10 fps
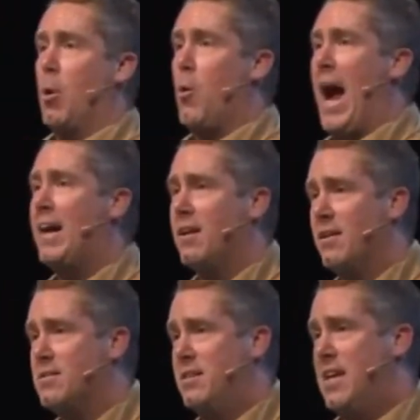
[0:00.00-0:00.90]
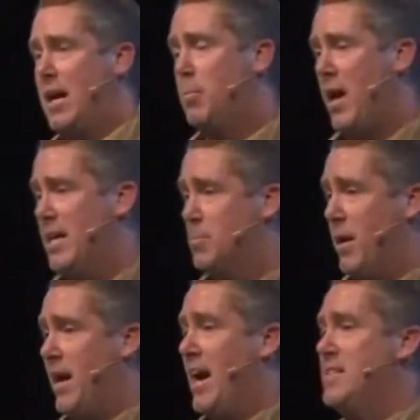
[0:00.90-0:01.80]
miraculous to take place.
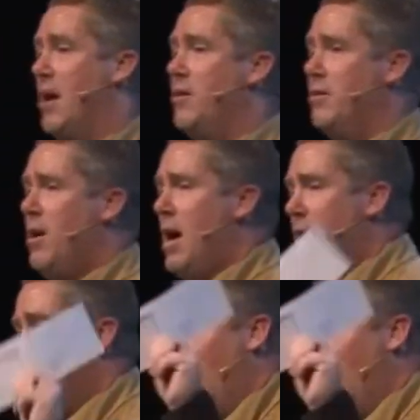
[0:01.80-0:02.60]
But can I tell you, the